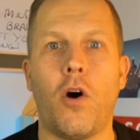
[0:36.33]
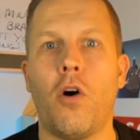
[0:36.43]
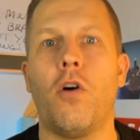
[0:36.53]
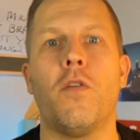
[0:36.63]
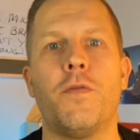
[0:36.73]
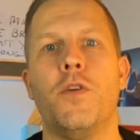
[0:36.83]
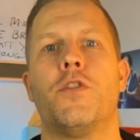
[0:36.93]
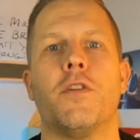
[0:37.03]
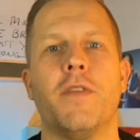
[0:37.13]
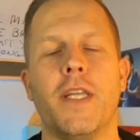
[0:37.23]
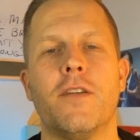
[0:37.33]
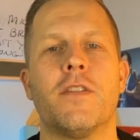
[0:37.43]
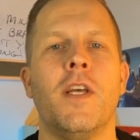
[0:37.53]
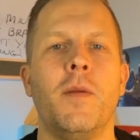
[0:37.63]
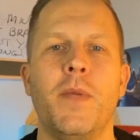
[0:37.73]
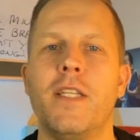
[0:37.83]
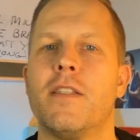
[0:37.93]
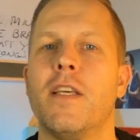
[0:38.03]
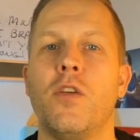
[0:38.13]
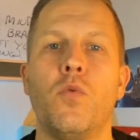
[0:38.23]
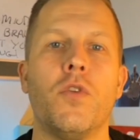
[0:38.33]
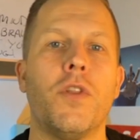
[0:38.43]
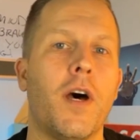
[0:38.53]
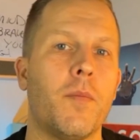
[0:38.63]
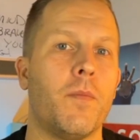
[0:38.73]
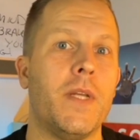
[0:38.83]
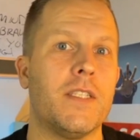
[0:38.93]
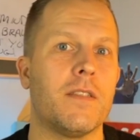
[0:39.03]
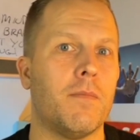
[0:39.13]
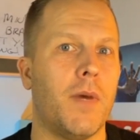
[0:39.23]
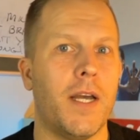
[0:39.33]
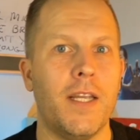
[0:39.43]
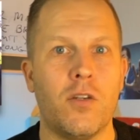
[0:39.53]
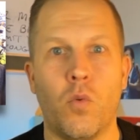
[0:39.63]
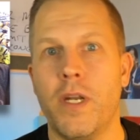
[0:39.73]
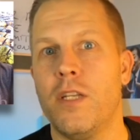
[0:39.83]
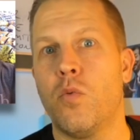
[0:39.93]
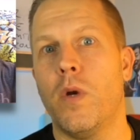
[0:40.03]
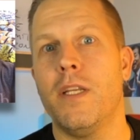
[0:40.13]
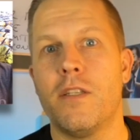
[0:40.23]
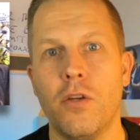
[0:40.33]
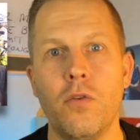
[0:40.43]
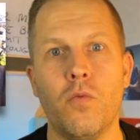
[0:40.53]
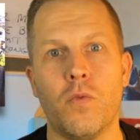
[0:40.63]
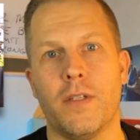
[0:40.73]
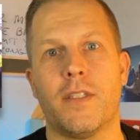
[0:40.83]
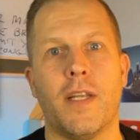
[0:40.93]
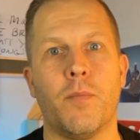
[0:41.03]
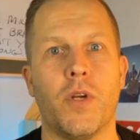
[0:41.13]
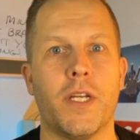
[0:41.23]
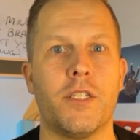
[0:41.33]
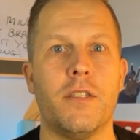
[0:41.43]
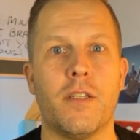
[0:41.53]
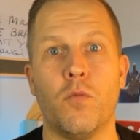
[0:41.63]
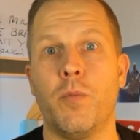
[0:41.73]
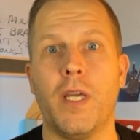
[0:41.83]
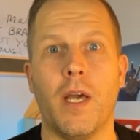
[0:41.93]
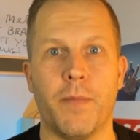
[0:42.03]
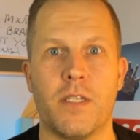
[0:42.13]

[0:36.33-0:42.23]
all future videos means that you will not miss my twenty twenty-two real estate predictions that will be coming